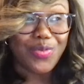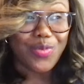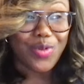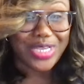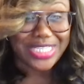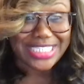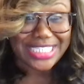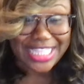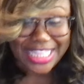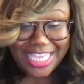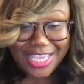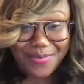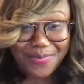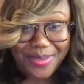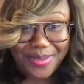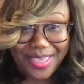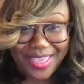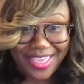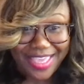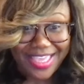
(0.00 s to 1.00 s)
was
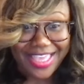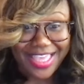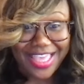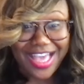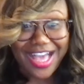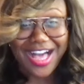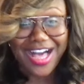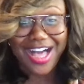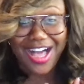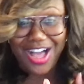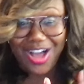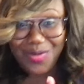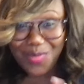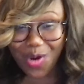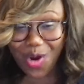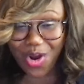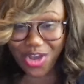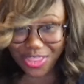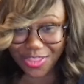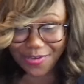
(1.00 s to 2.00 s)
sleeping um,
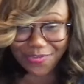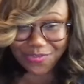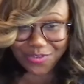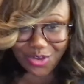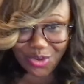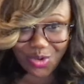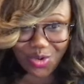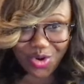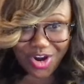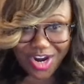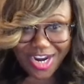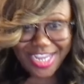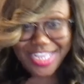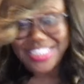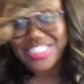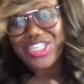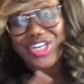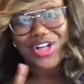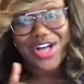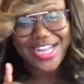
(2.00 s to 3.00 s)
on the floor
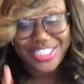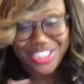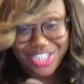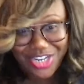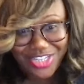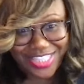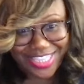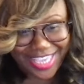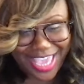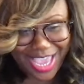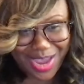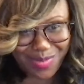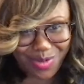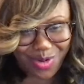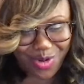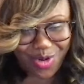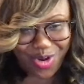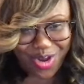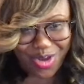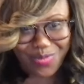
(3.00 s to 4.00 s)
until I turn the
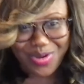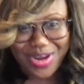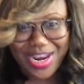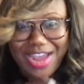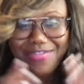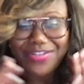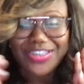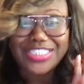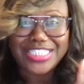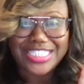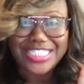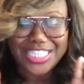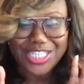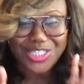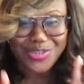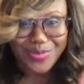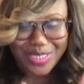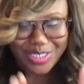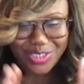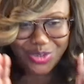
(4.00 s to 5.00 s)
camera on. Whenever she
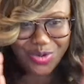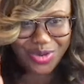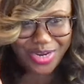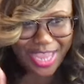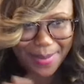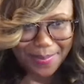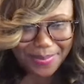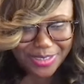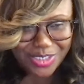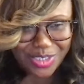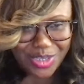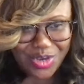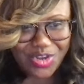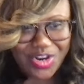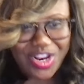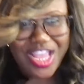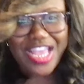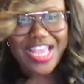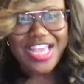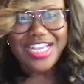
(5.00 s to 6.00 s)
sees me do an
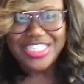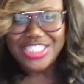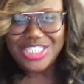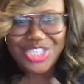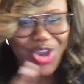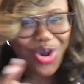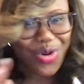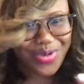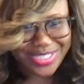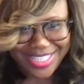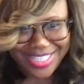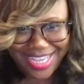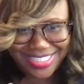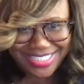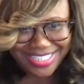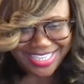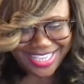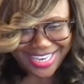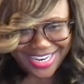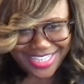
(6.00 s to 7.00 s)
episode, she always likes
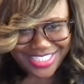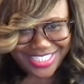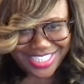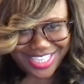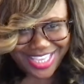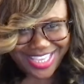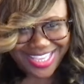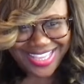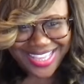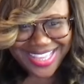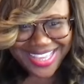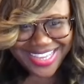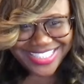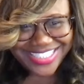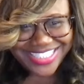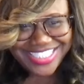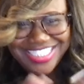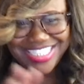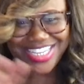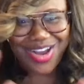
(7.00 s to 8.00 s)
to get into,
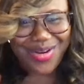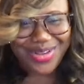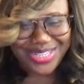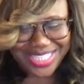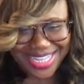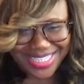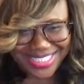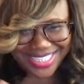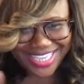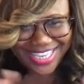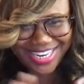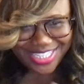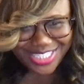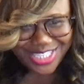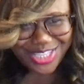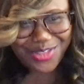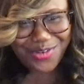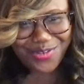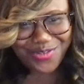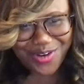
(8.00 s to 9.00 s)
she always likes to get
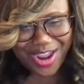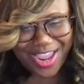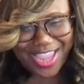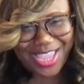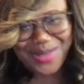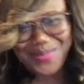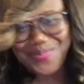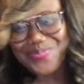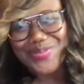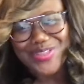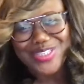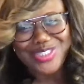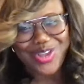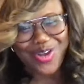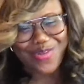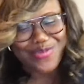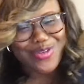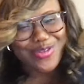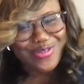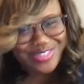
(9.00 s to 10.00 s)
into the frame. So
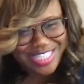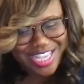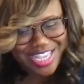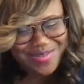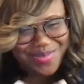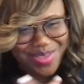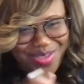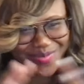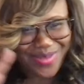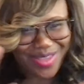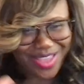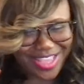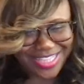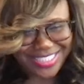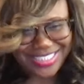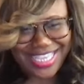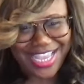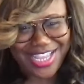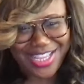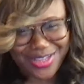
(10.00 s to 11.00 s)
if you've seen me
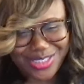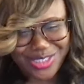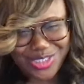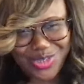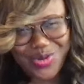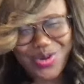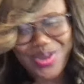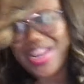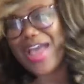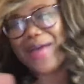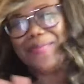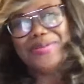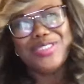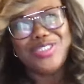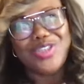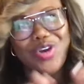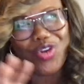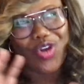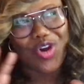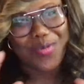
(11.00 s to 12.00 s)
take, do an
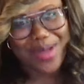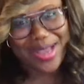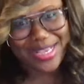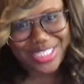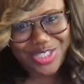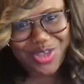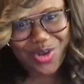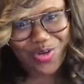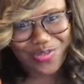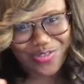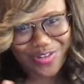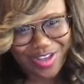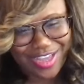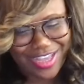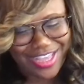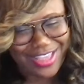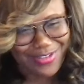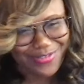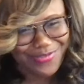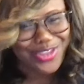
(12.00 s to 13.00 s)
episode on my
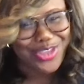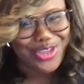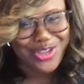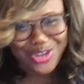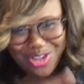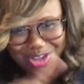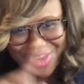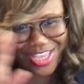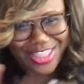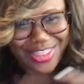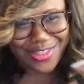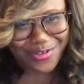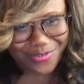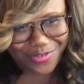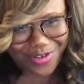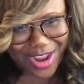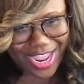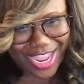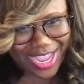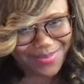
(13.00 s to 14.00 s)
sofa, if you look in the
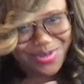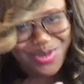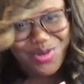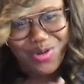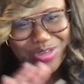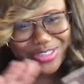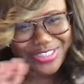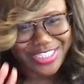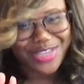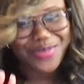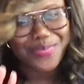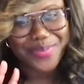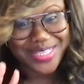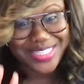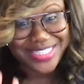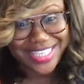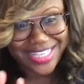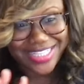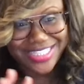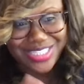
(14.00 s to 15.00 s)
frame, you will see
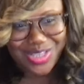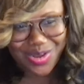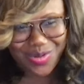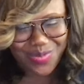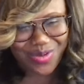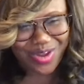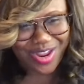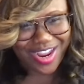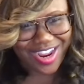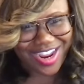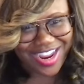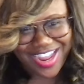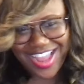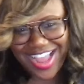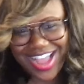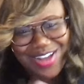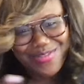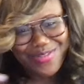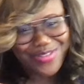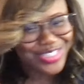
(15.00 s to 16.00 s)
Biscuit somewhere.
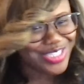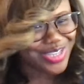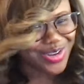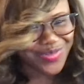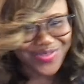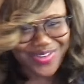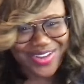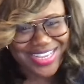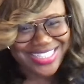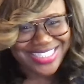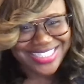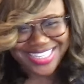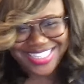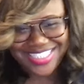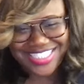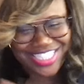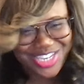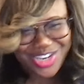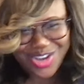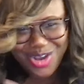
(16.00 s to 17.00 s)
For some
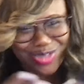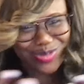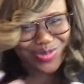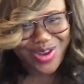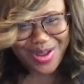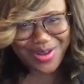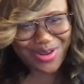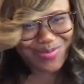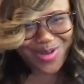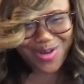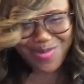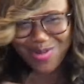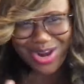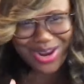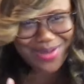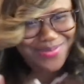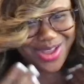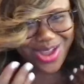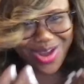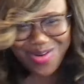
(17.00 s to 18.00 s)
reason, she knows when I'm, when
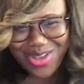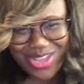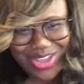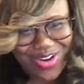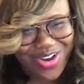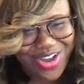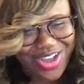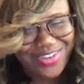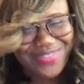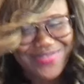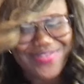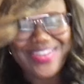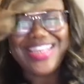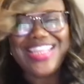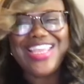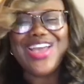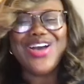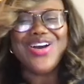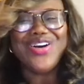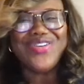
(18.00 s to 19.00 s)
I'm going on
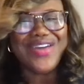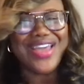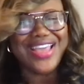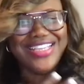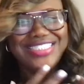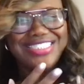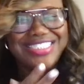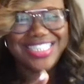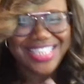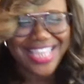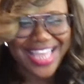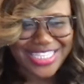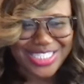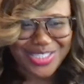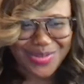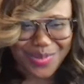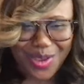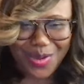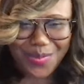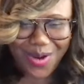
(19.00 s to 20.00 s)
video, and she likes
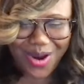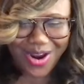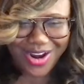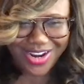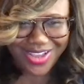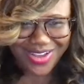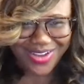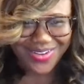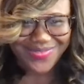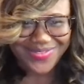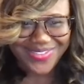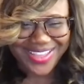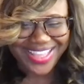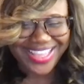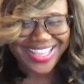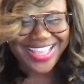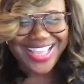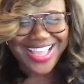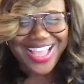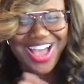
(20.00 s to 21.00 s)
to be a part of,
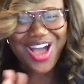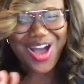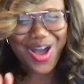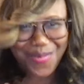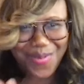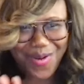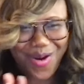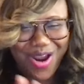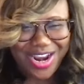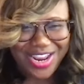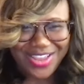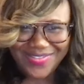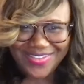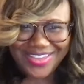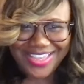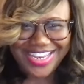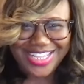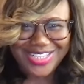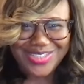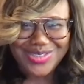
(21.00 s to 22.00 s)
a part of
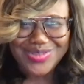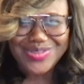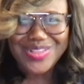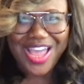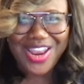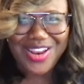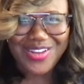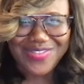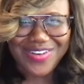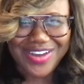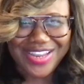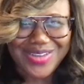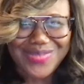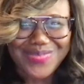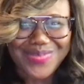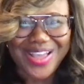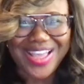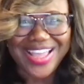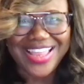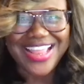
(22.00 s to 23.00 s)
it. It's kind of funny,
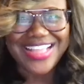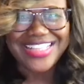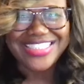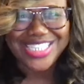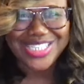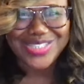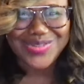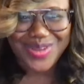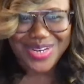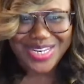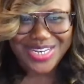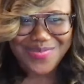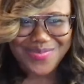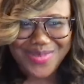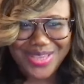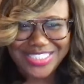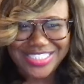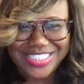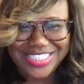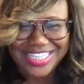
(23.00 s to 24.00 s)
but just wanted to
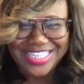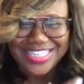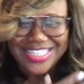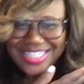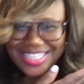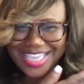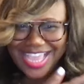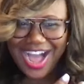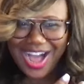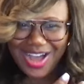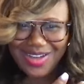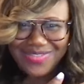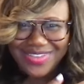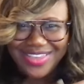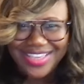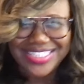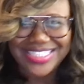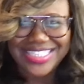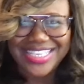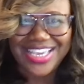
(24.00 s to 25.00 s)
mention the
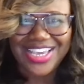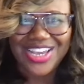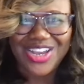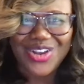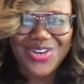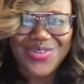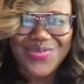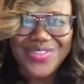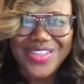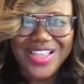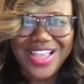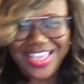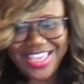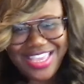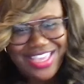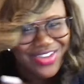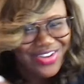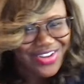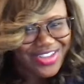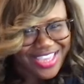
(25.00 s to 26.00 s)
obvious here,
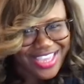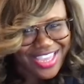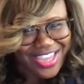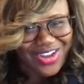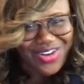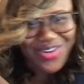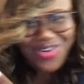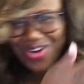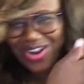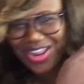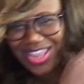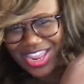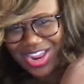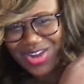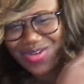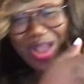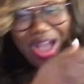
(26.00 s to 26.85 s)
either here or here,